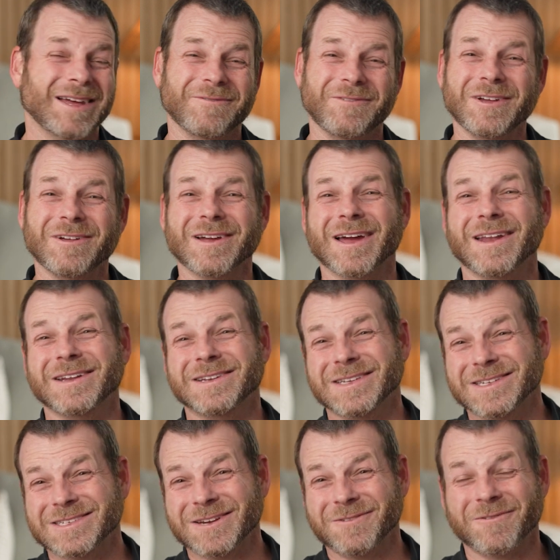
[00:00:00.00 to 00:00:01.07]
feeling kind of
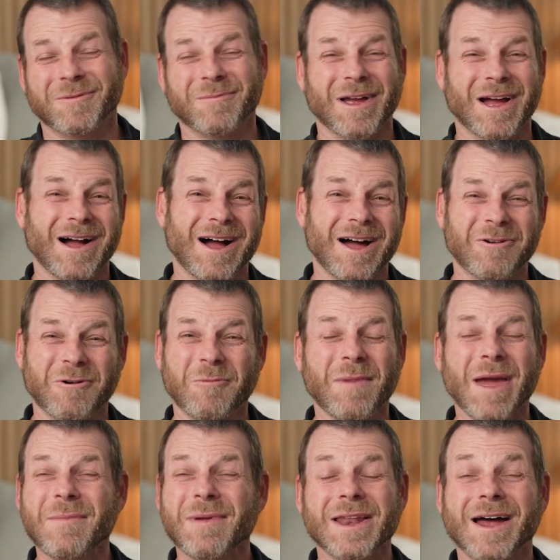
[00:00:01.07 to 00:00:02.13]
distant from God, or
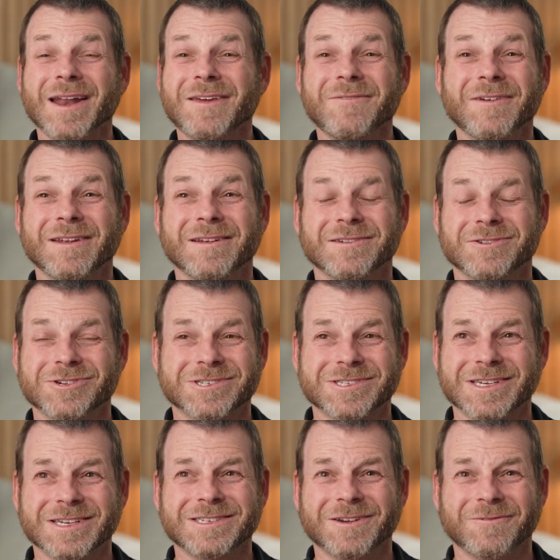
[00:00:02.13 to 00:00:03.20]
maybe not even just
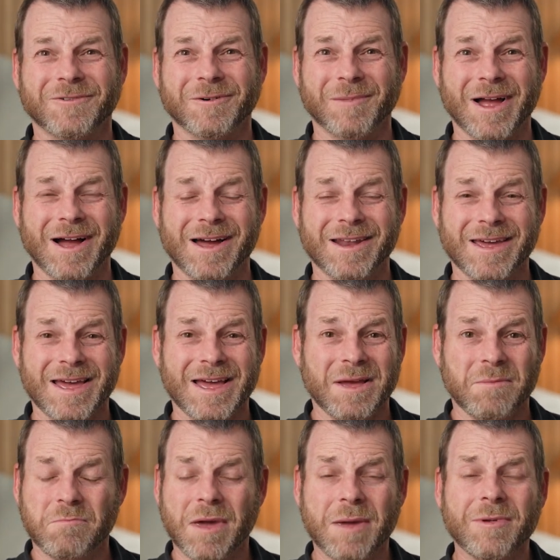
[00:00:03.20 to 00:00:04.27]
distant from God.
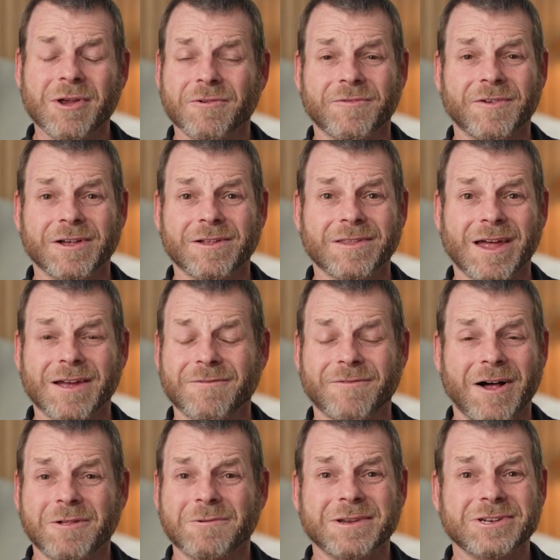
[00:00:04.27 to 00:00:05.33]
Maybe you're feeling like
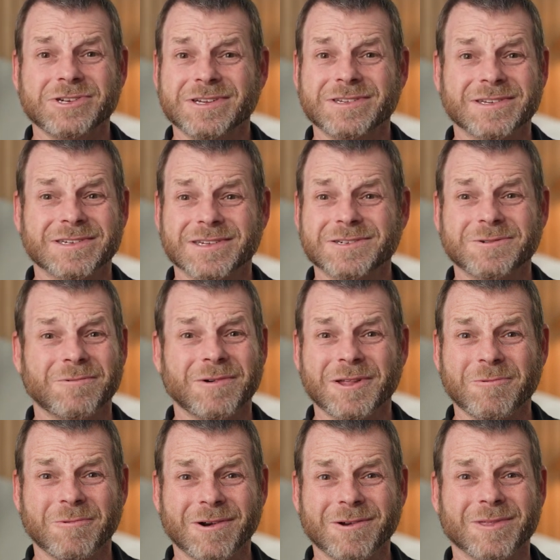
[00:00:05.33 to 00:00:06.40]
following Jesus isn't
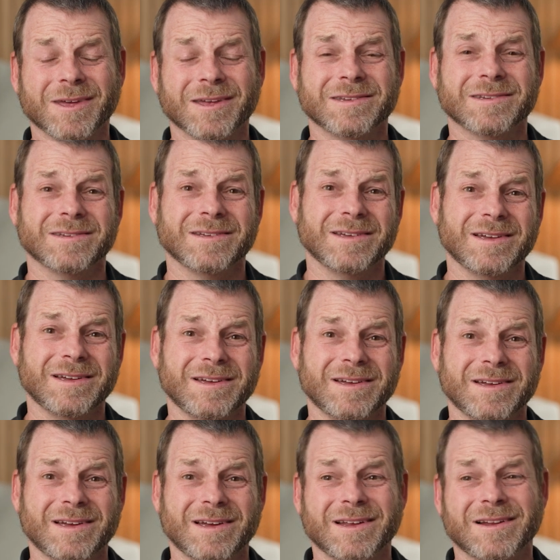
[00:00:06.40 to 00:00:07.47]
really worth it.
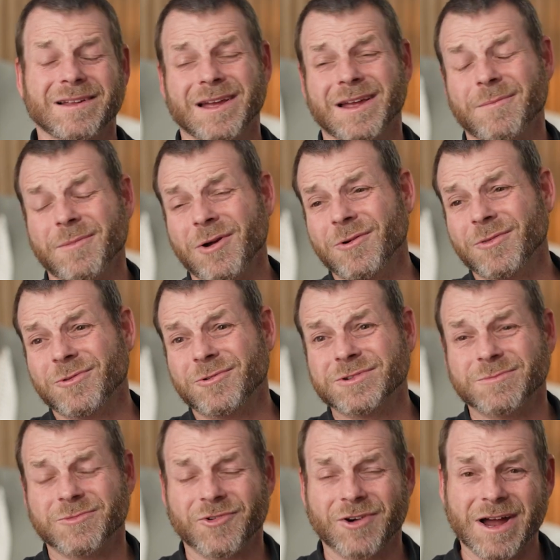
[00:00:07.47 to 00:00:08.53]
You're like, I'm going through
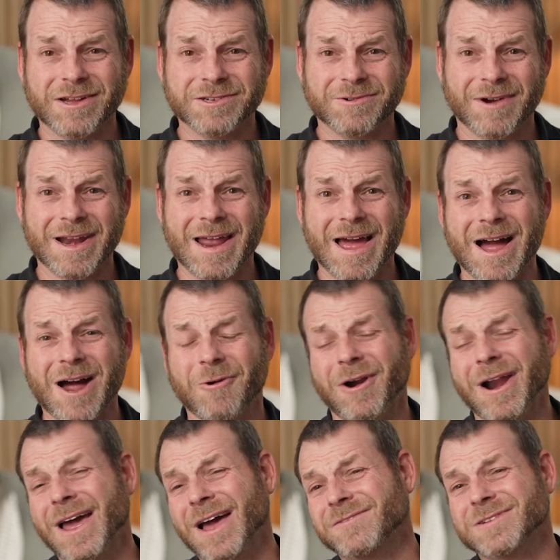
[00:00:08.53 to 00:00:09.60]
some trials right now, or
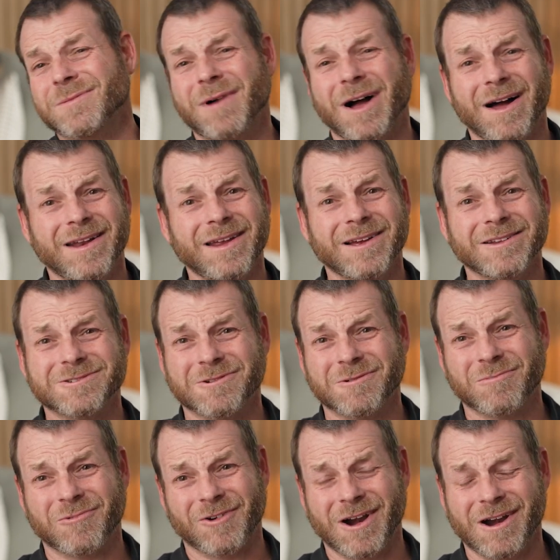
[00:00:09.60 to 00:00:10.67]
I have some
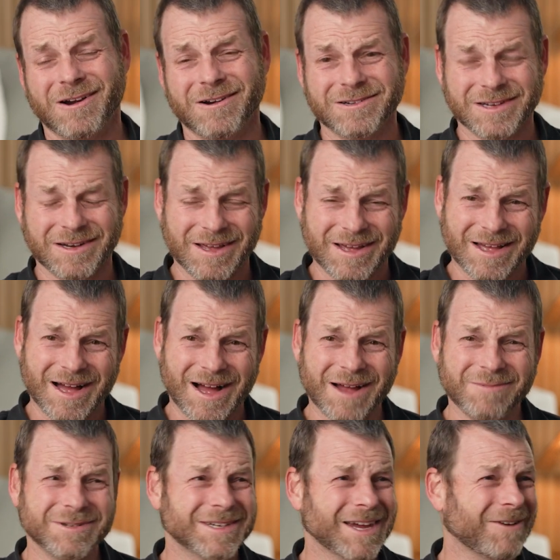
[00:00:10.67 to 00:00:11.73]
unanswered prayers, and
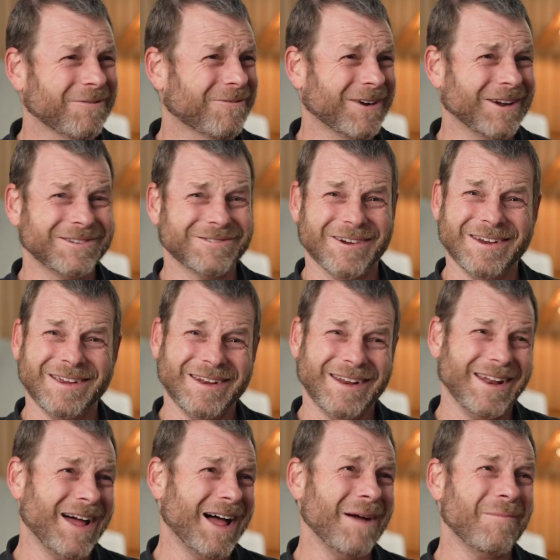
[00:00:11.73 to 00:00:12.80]
I'm just kind of frustrated.
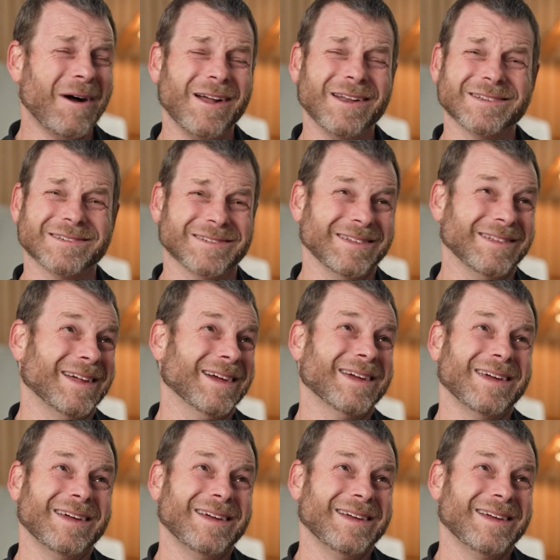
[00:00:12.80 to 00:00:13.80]
And I'm honestly like,